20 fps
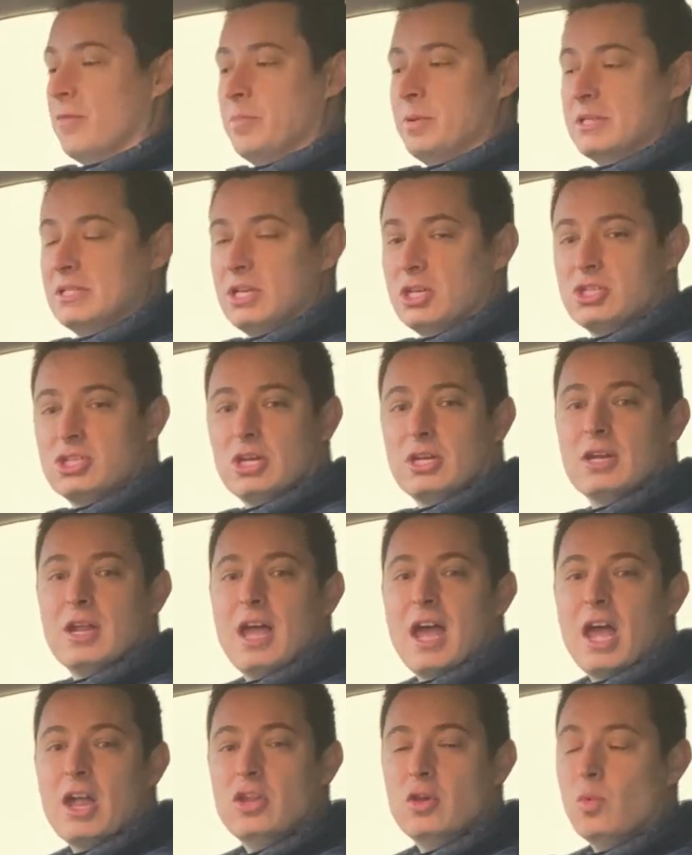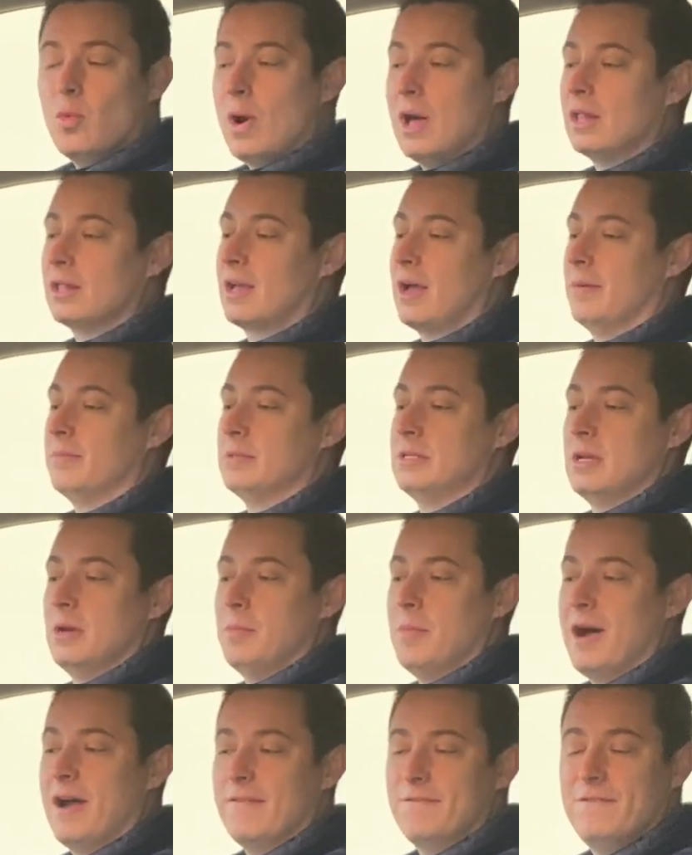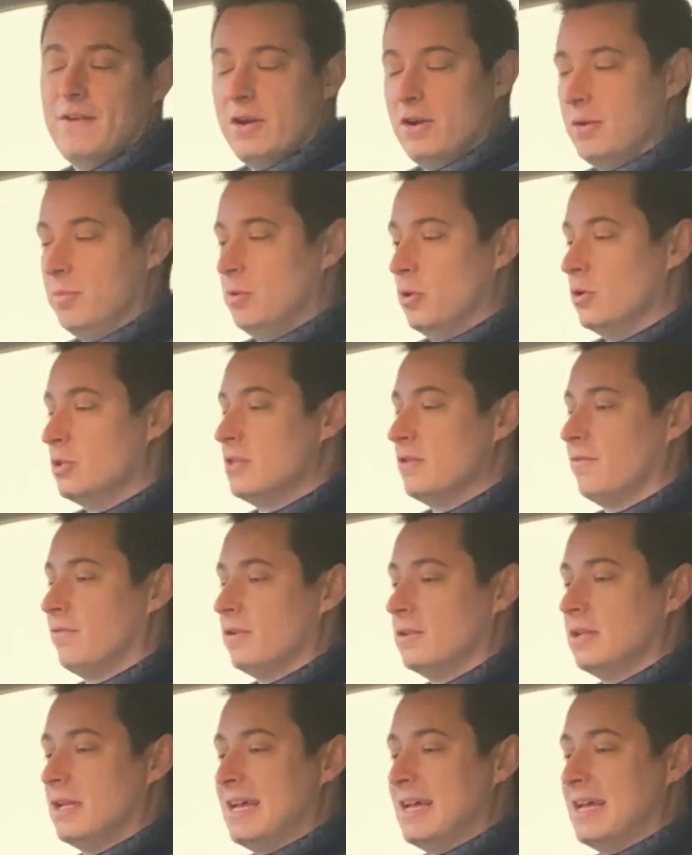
position and you're welcomed by a very beautiful